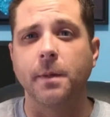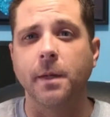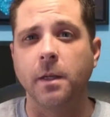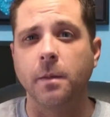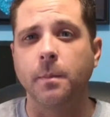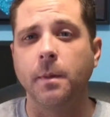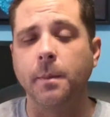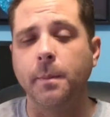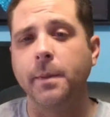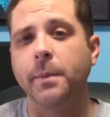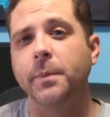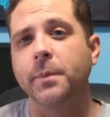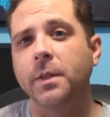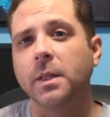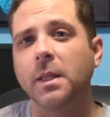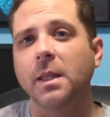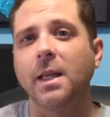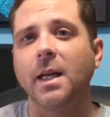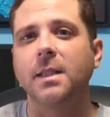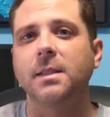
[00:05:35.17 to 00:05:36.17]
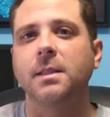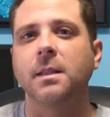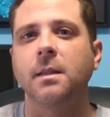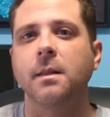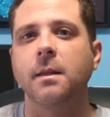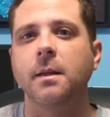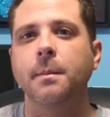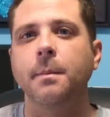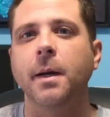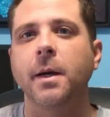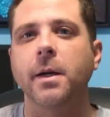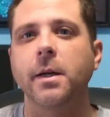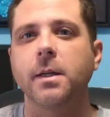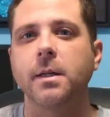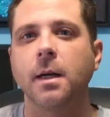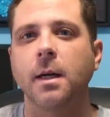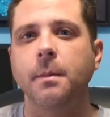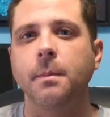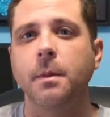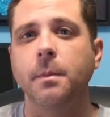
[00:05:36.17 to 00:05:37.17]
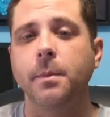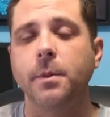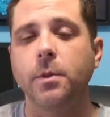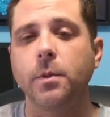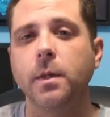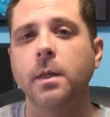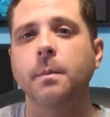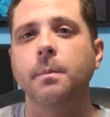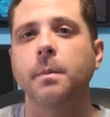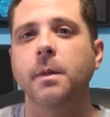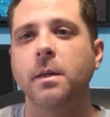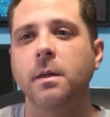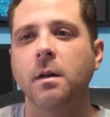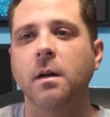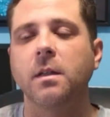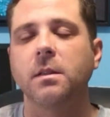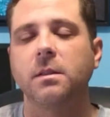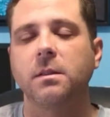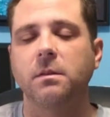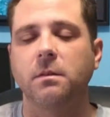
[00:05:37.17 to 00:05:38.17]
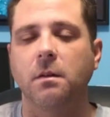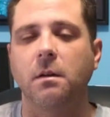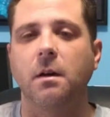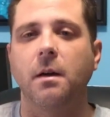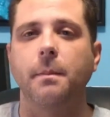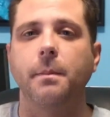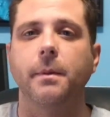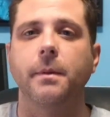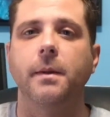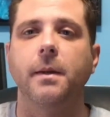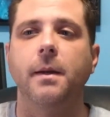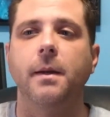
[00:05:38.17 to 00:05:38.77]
Now, you may be able to lessen the amount of time in between, but not stop.